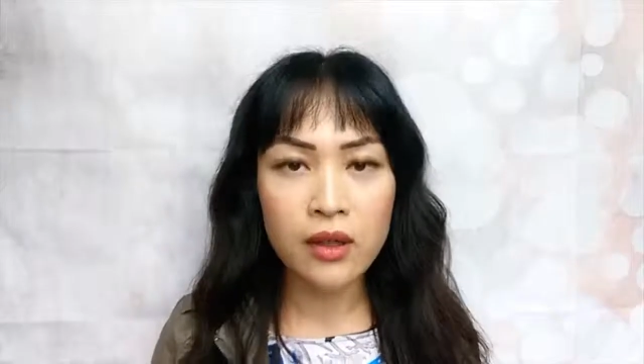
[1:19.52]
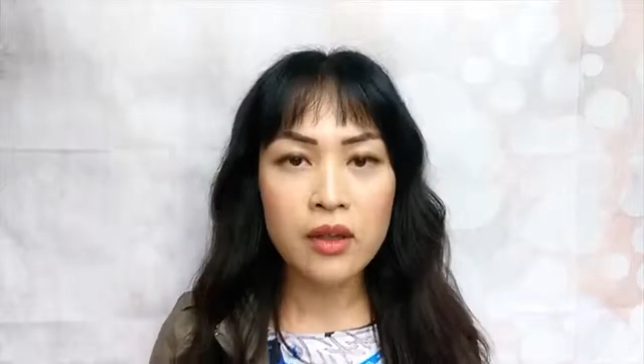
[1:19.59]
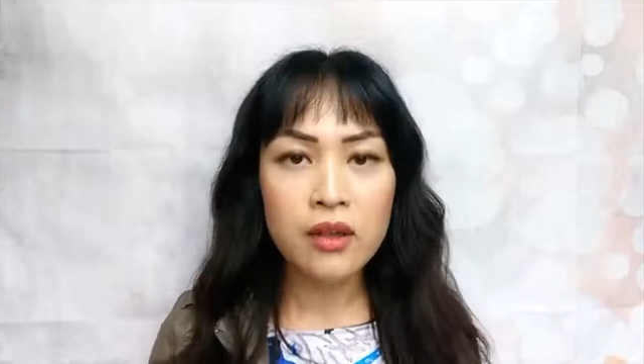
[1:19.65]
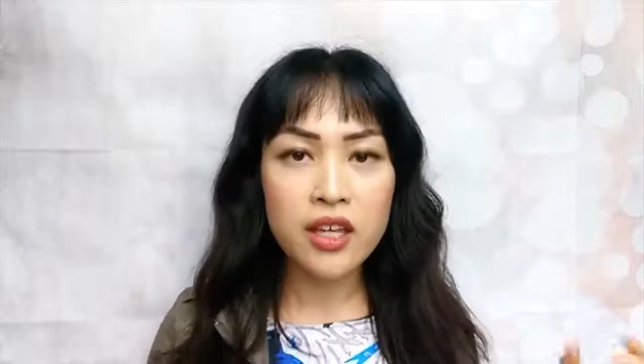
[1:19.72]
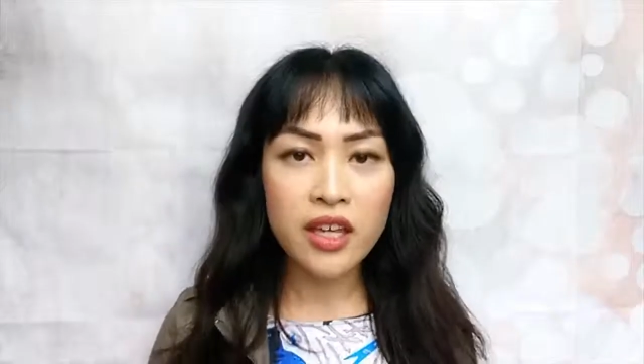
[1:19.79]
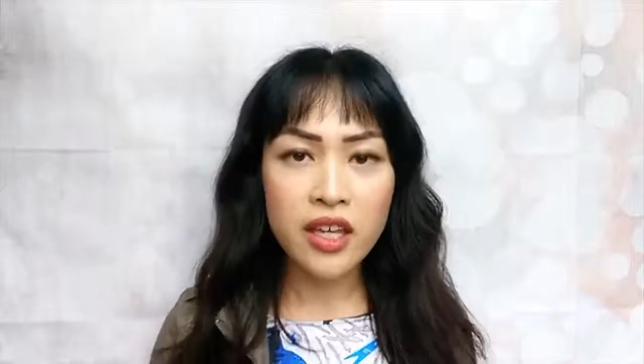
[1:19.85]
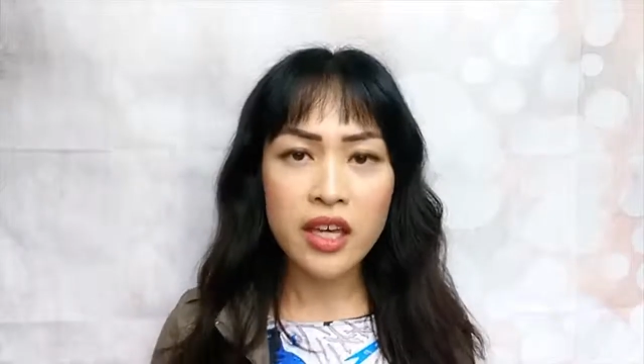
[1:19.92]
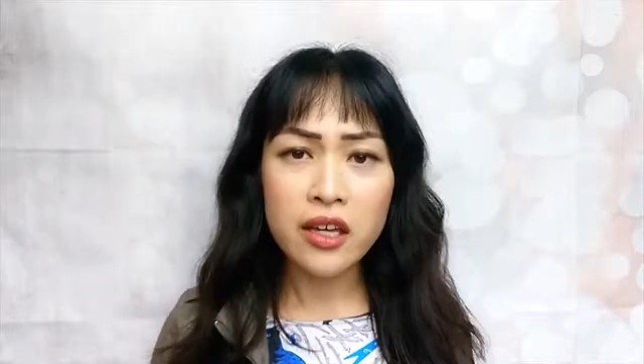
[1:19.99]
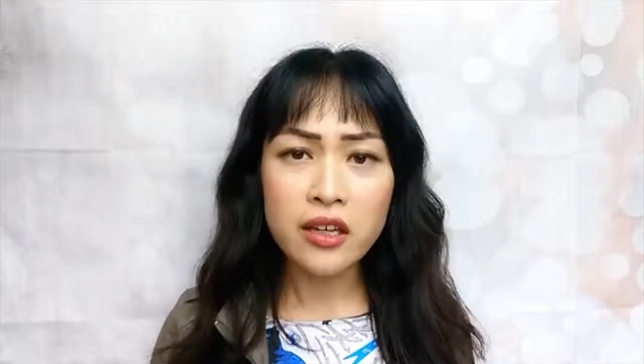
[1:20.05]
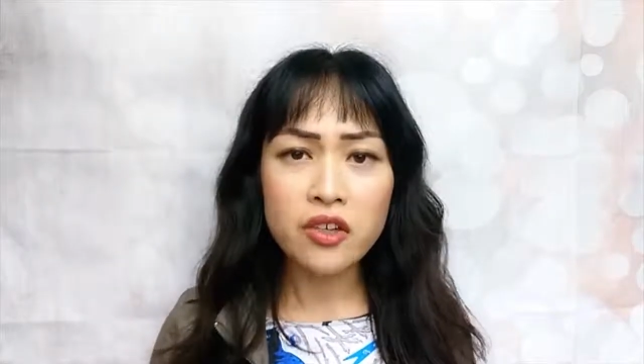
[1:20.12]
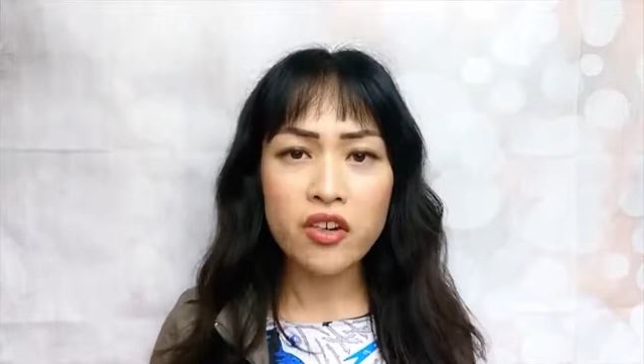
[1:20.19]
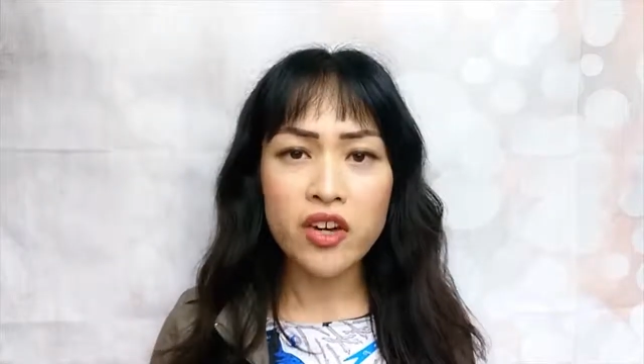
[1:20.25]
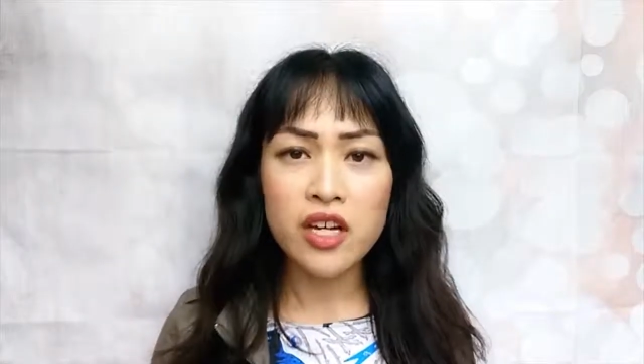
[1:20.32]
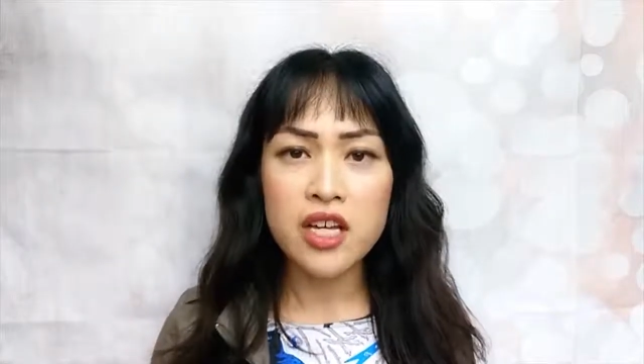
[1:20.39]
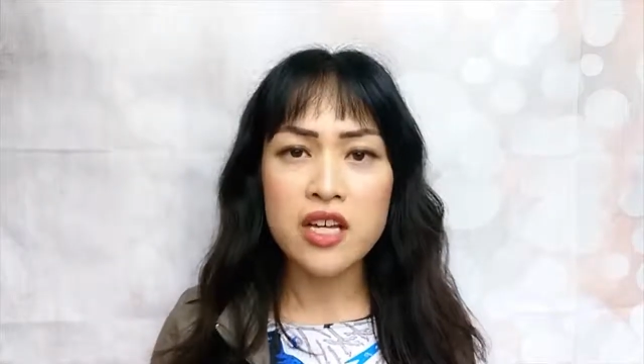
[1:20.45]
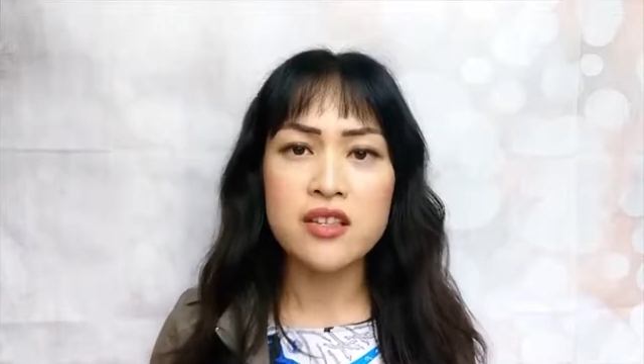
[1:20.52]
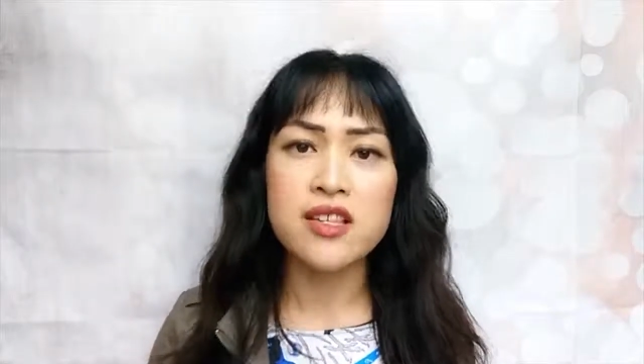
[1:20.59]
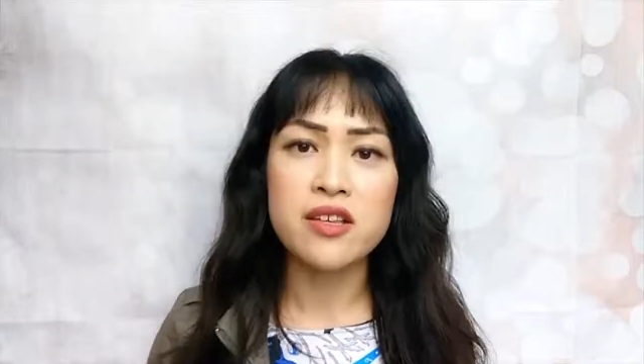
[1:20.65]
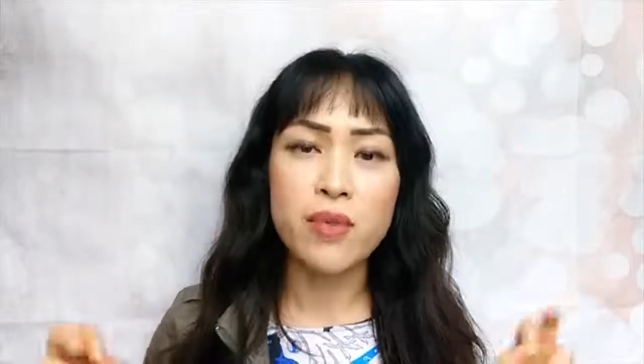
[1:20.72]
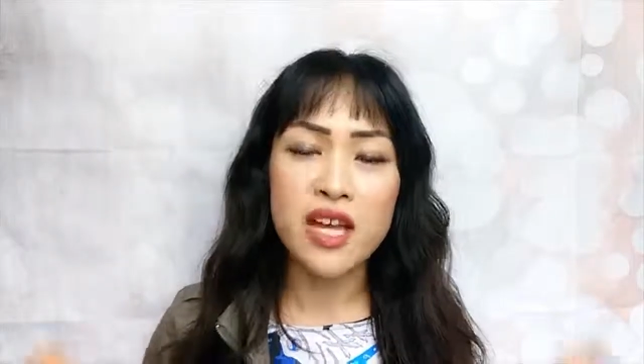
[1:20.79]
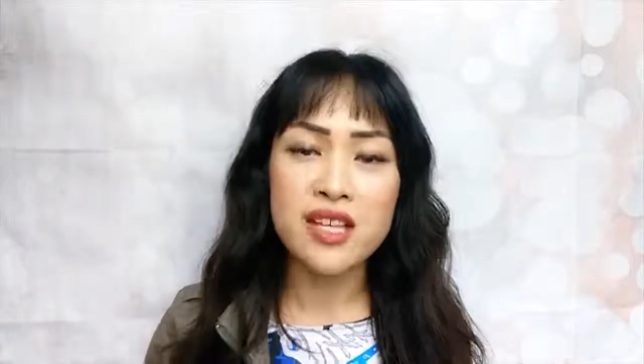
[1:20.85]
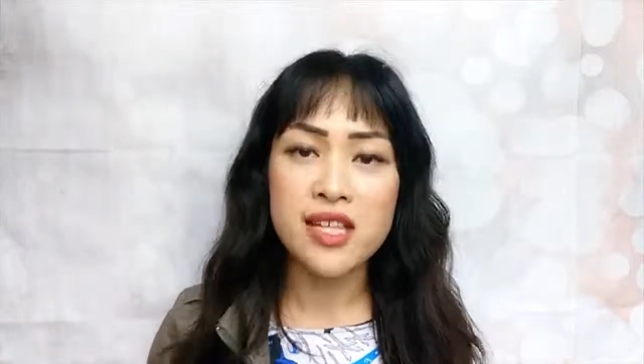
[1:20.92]
The key ingredients
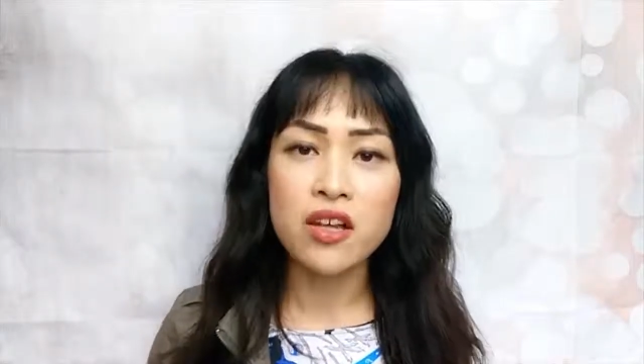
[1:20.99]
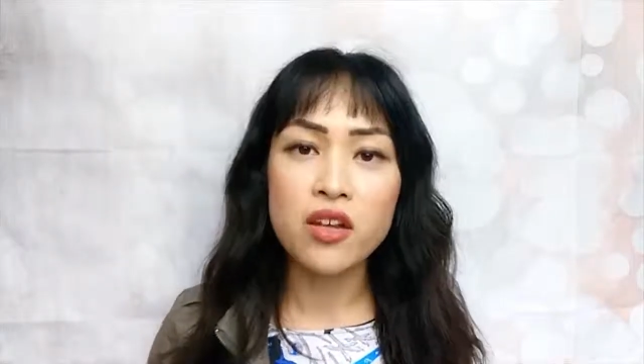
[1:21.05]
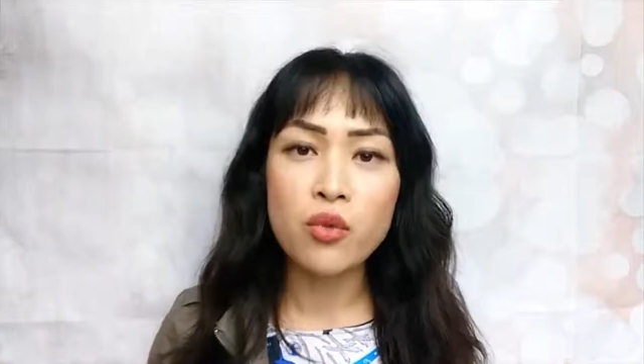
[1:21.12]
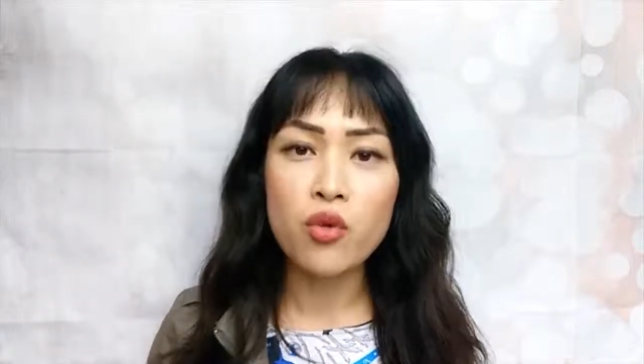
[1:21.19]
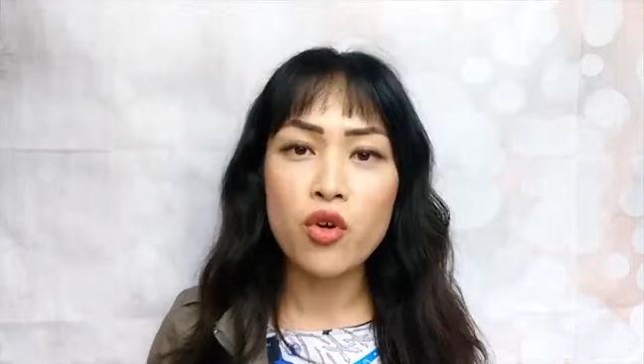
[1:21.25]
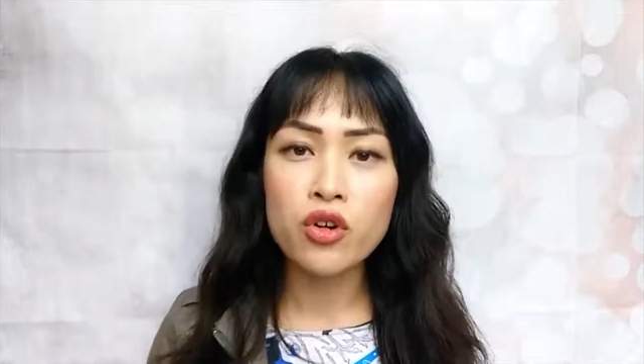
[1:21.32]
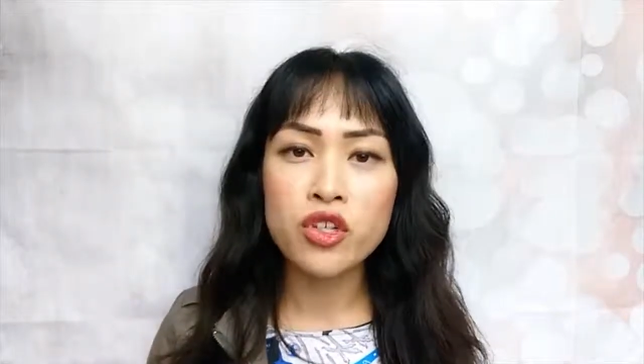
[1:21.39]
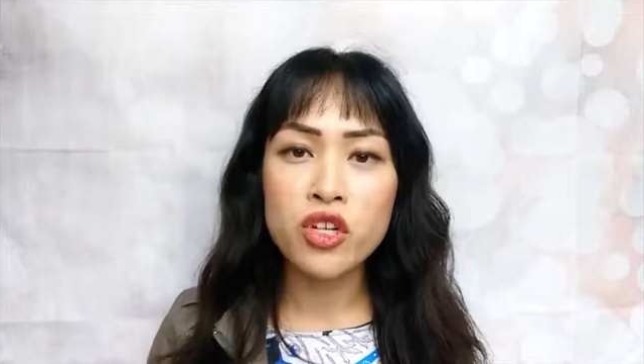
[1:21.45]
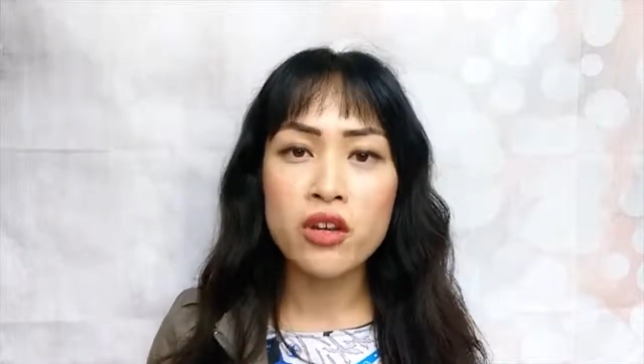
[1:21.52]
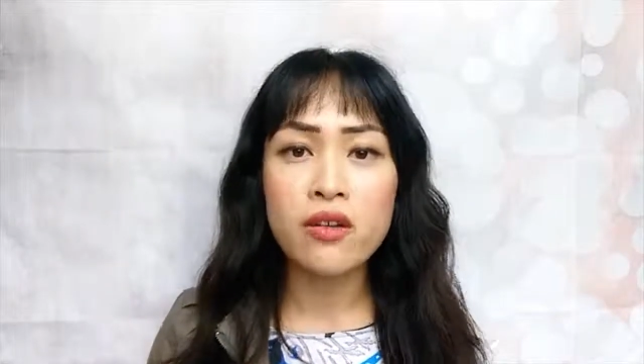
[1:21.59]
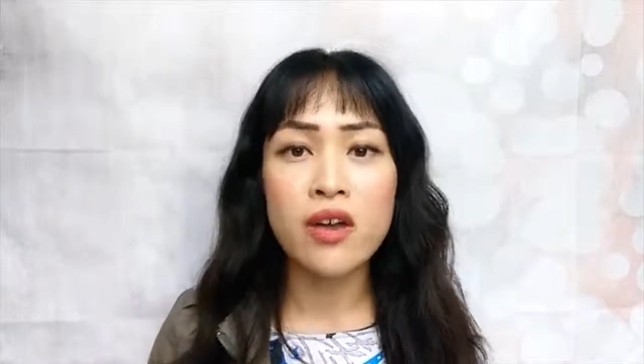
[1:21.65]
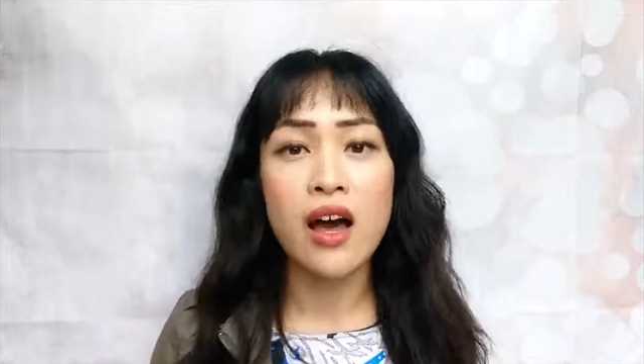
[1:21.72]
in micellar water